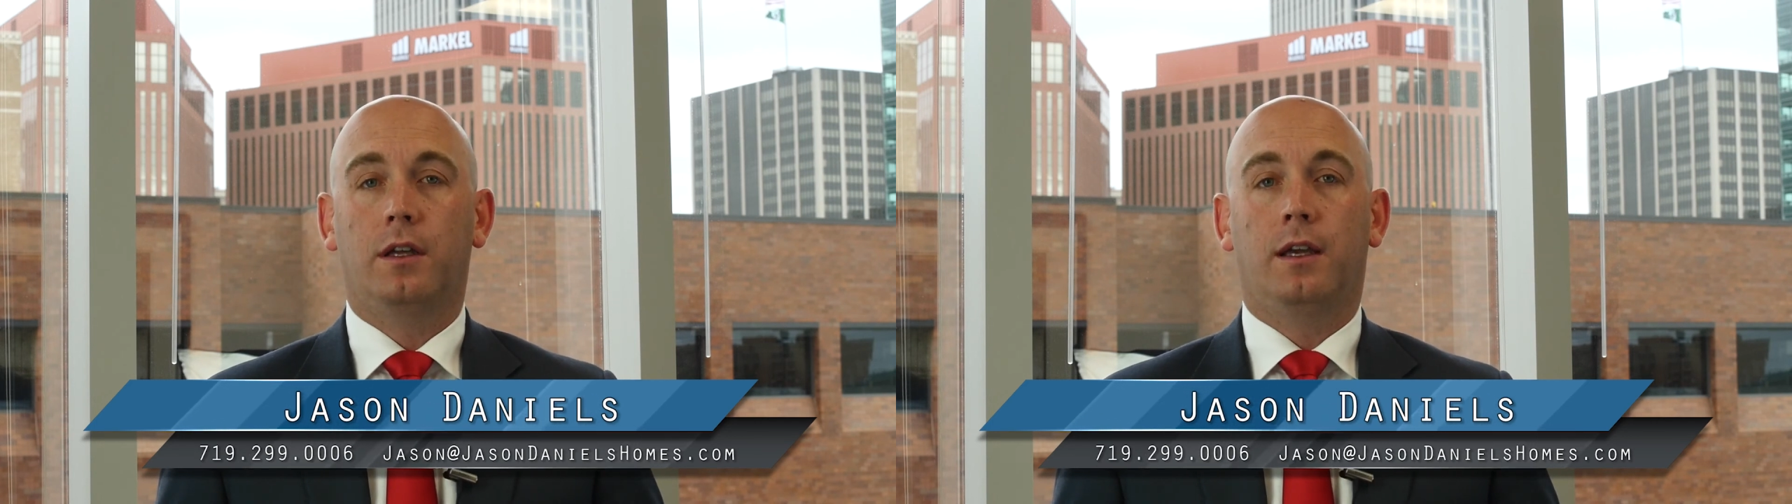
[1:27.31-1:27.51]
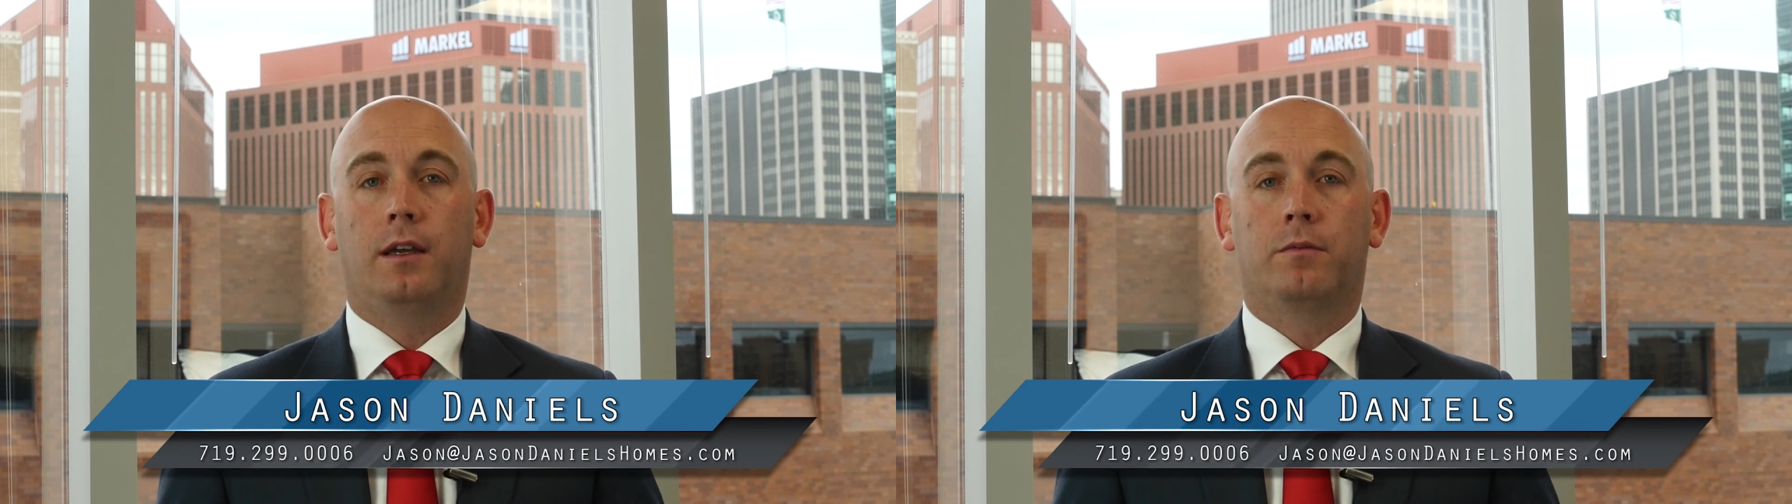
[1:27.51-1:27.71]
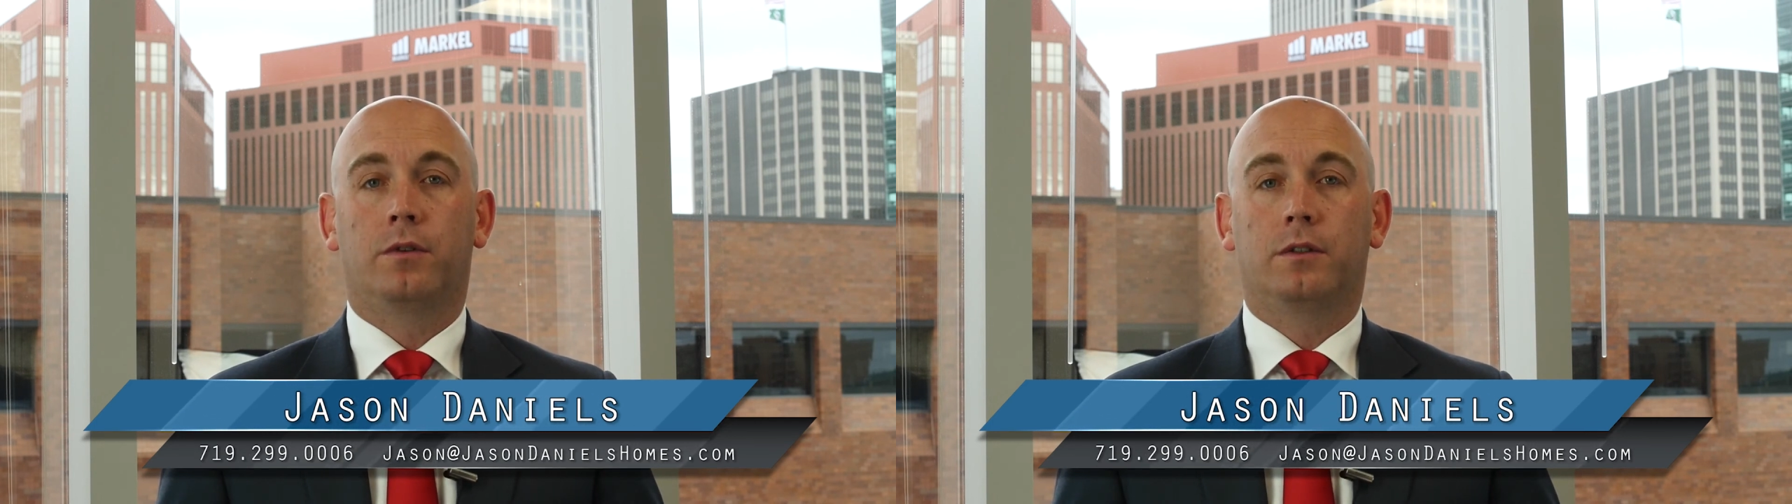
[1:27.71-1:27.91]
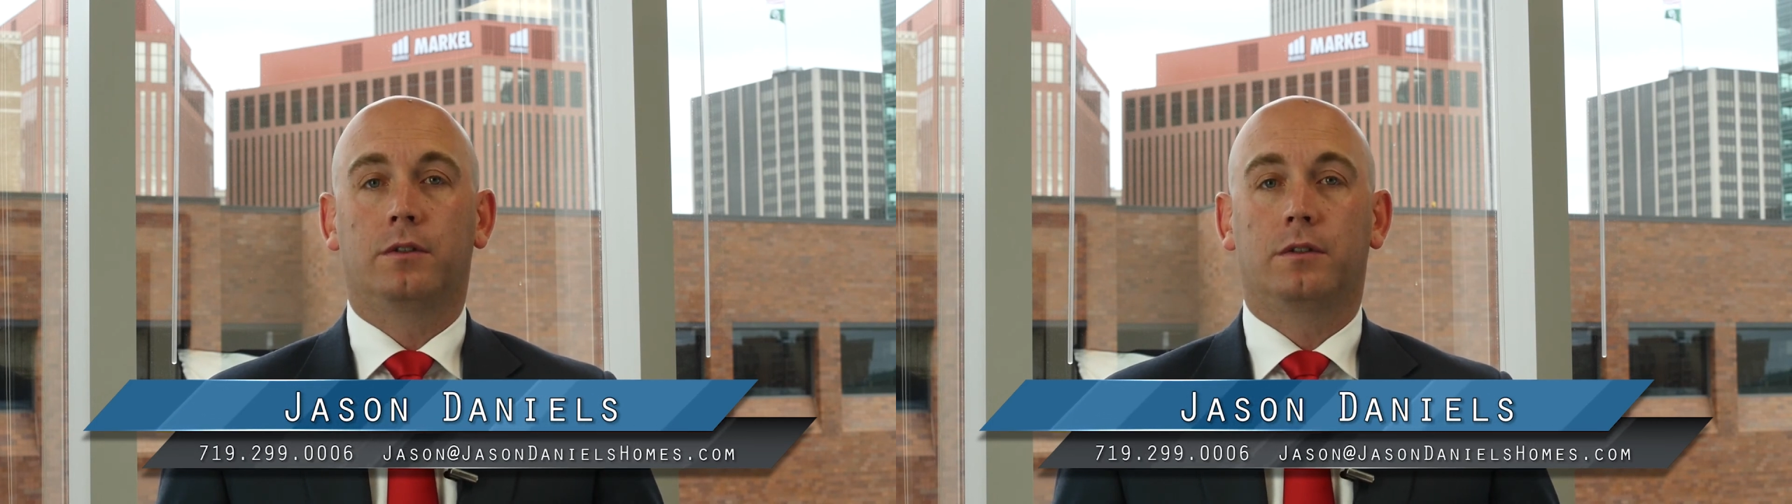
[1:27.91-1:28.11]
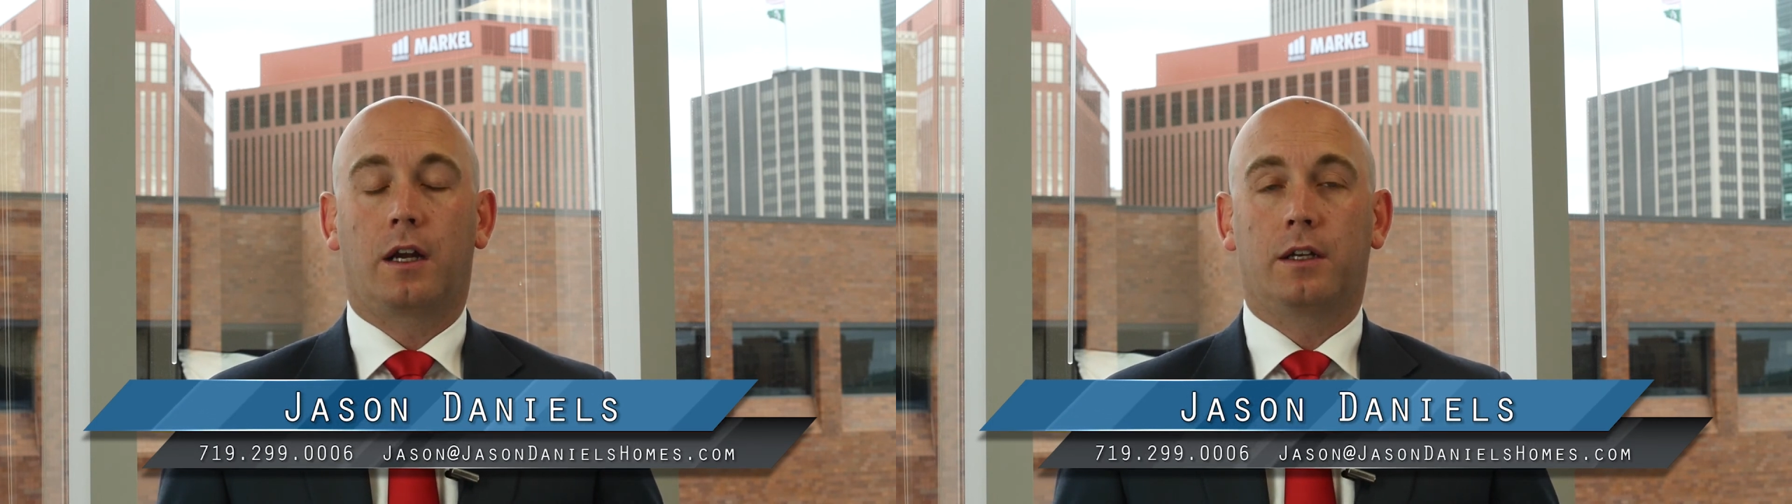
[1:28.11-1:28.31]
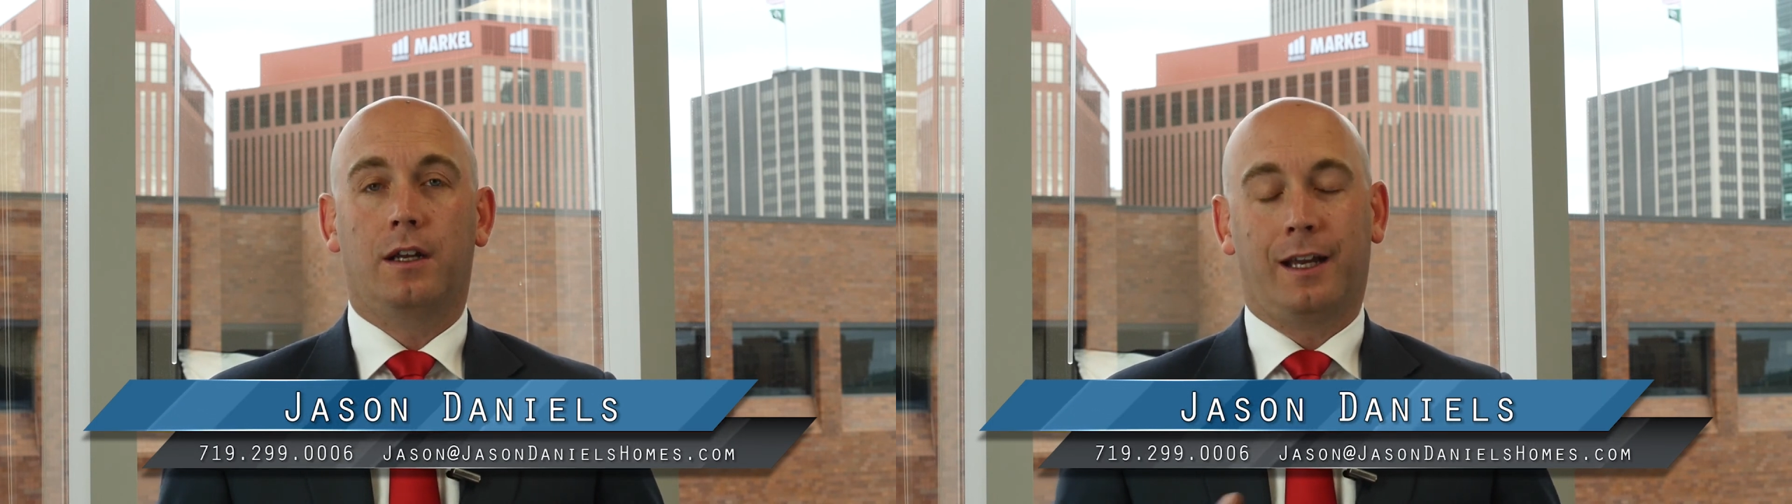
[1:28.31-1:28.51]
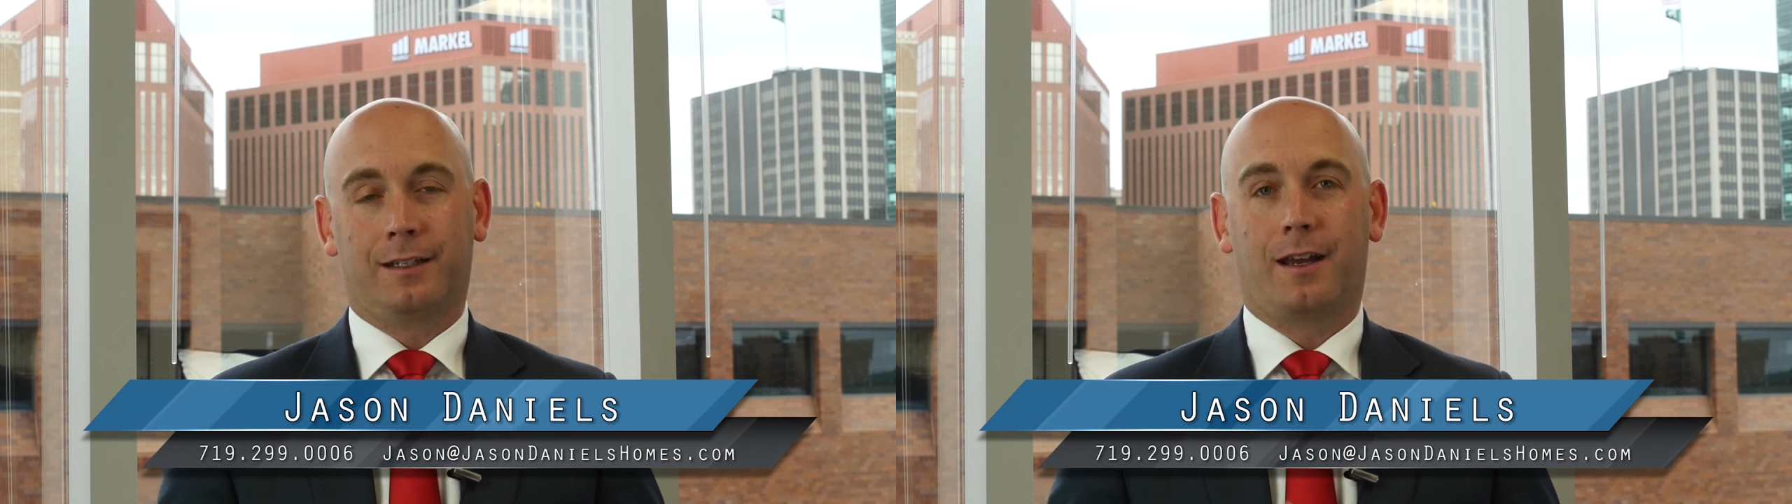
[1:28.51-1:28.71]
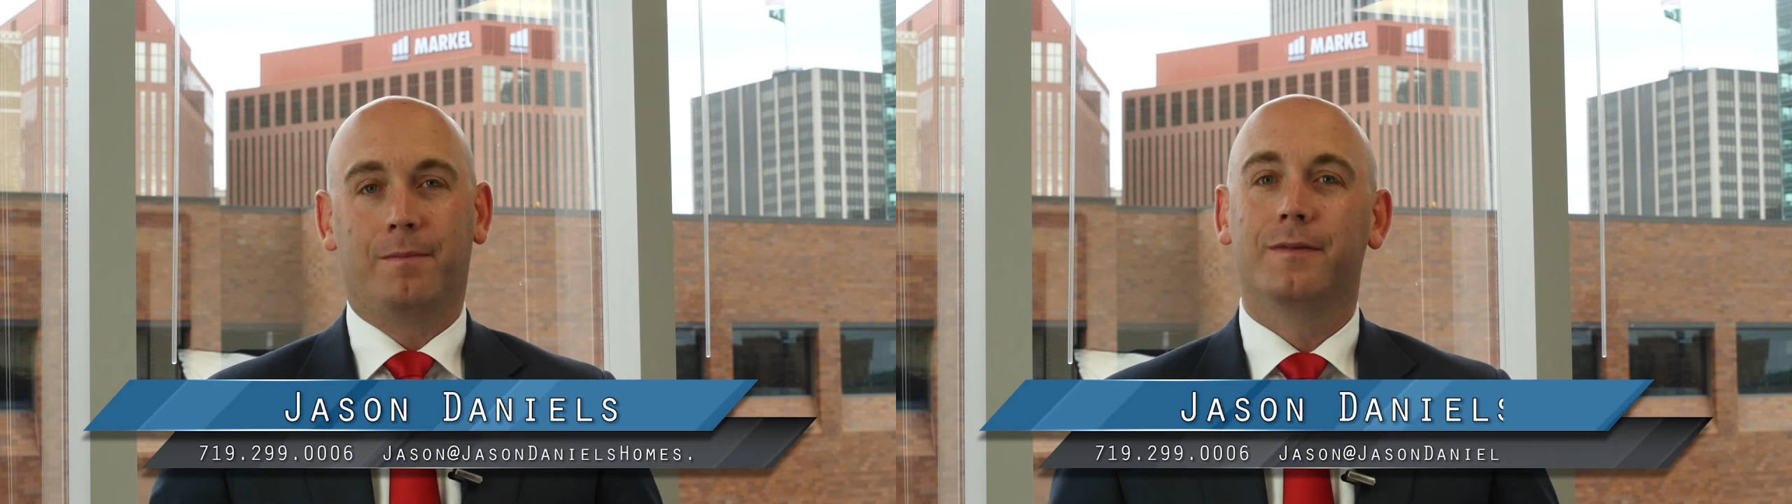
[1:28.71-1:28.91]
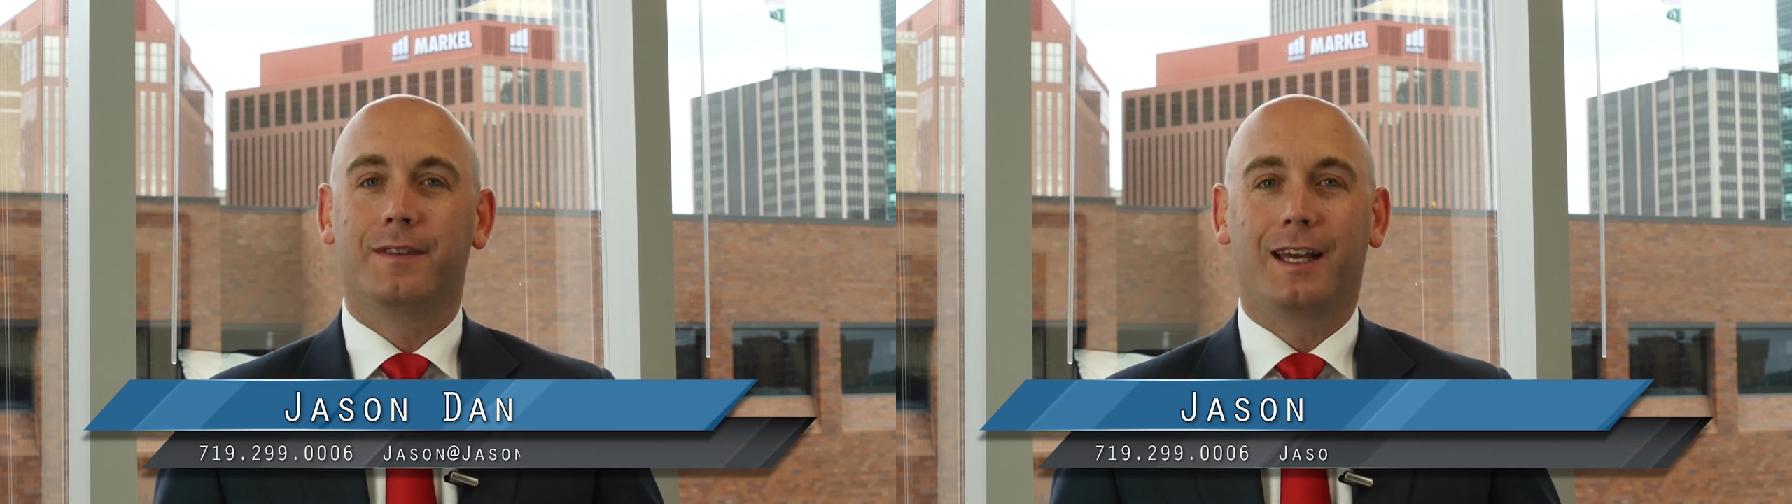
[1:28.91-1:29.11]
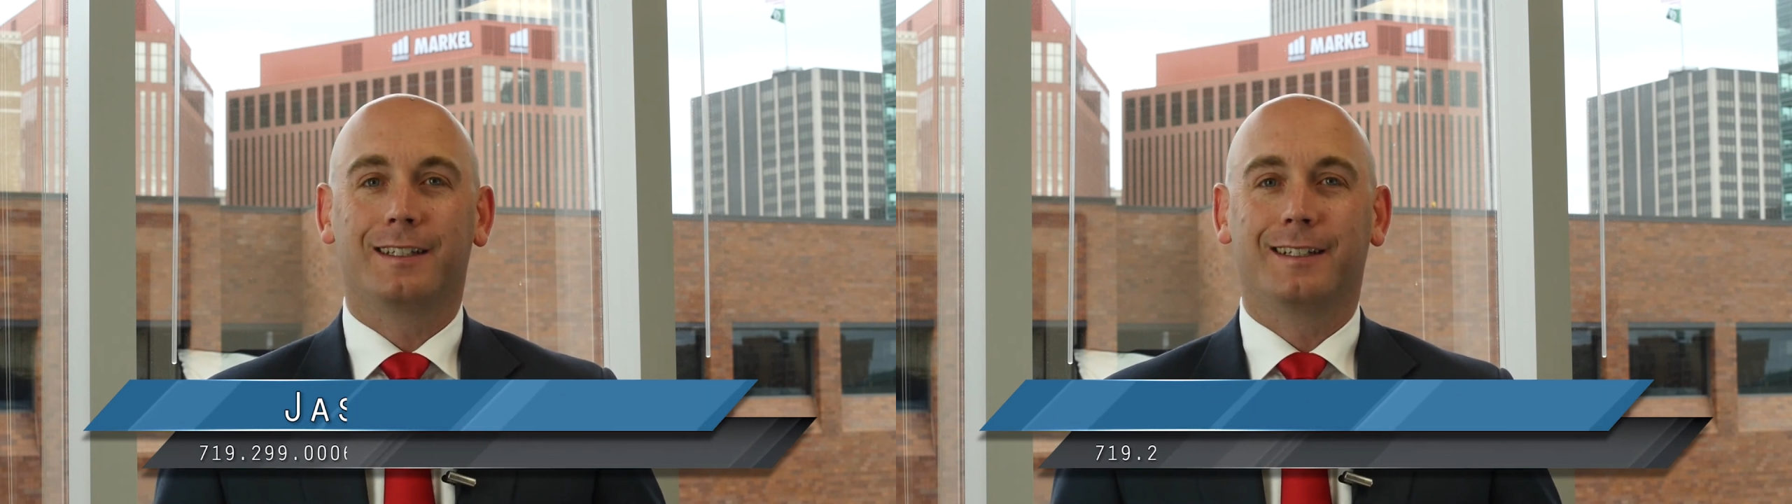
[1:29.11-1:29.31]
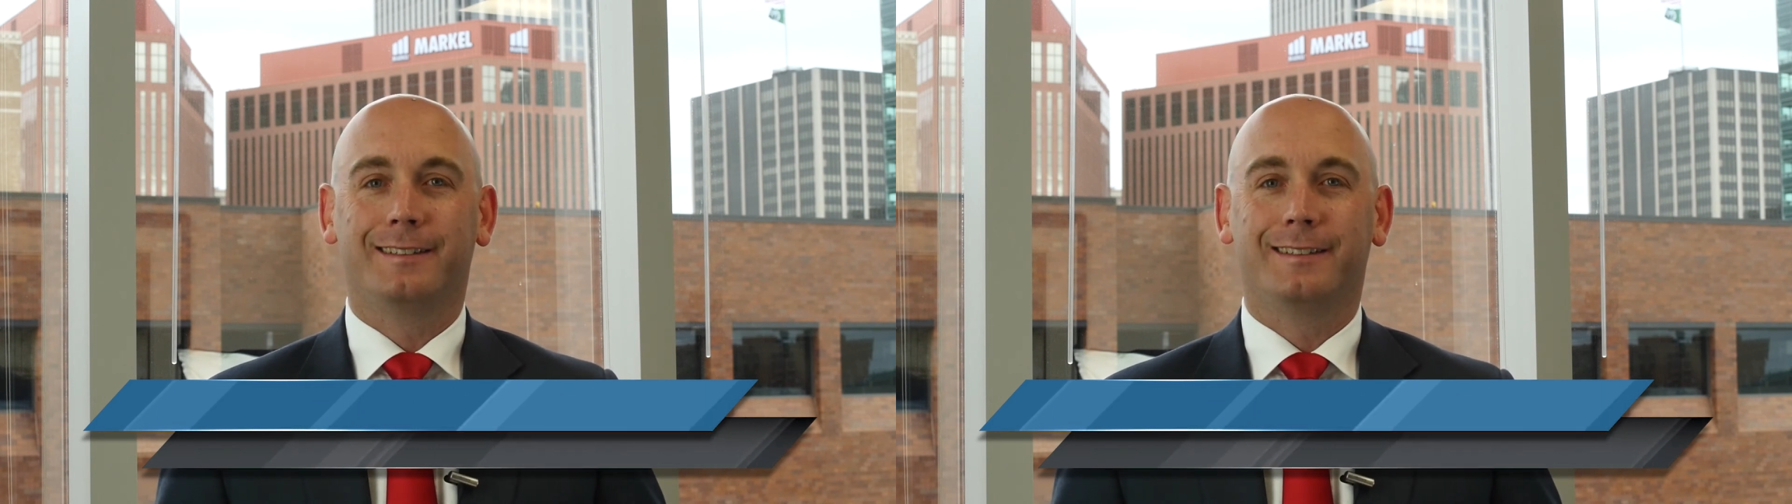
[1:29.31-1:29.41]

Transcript: and we'll talk to you next time. Thanks.